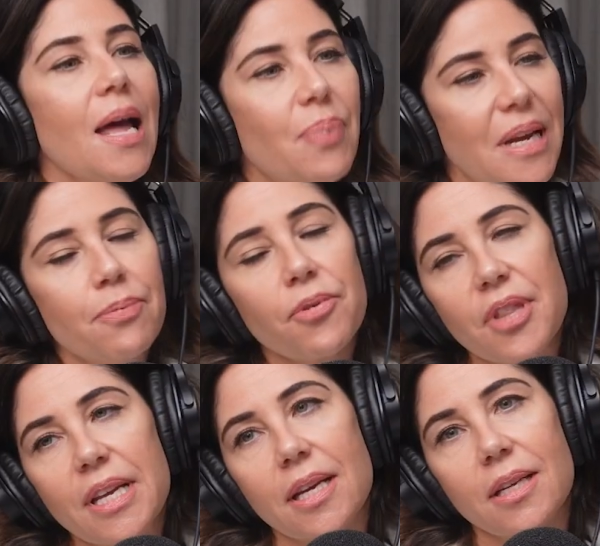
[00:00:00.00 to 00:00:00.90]
And people
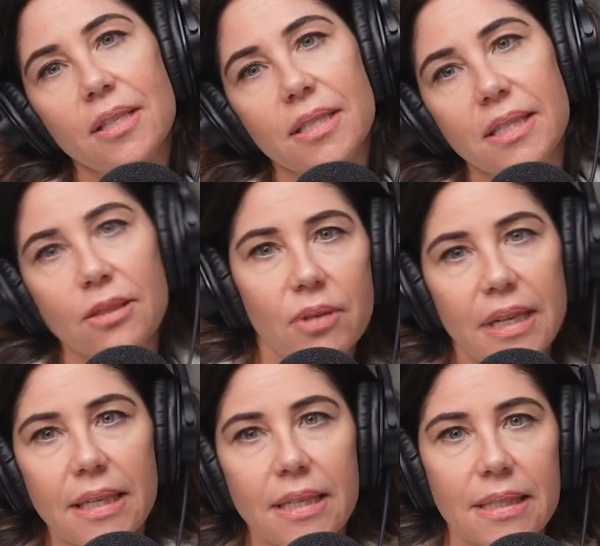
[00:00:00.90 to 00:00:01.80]
think
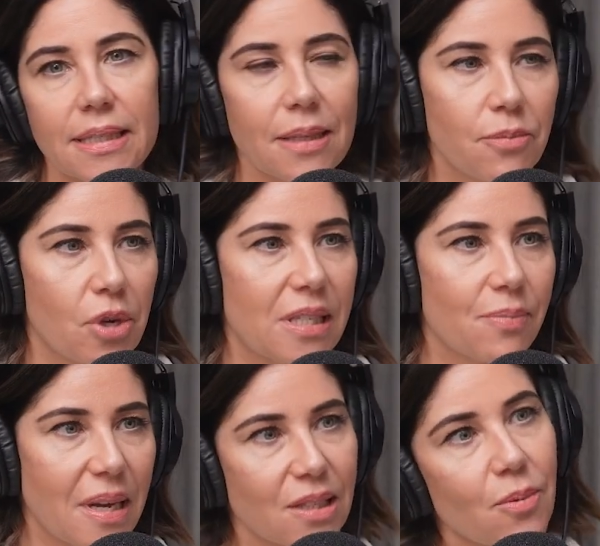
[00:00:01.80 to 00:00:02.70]
silky slip dress
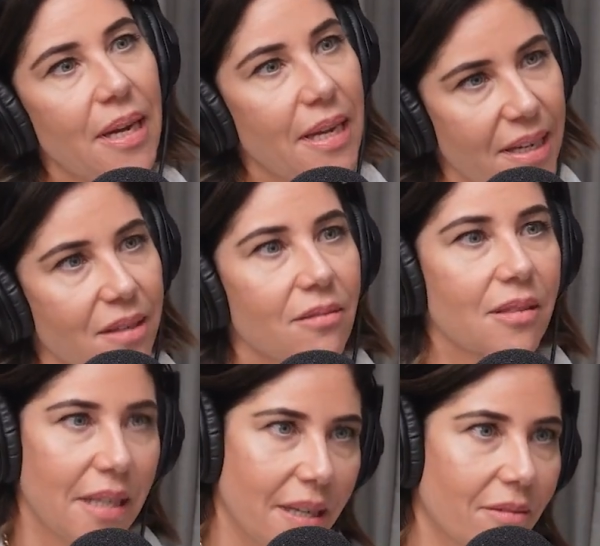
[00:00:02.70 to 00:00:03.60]
must wear
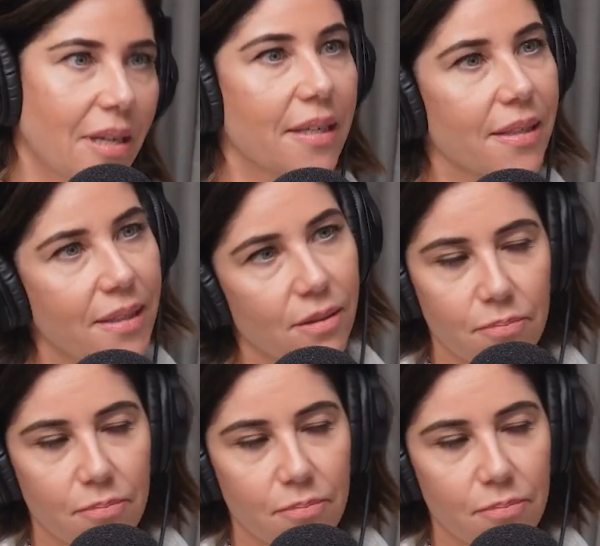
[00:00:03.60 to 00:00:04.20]
heels, earrings,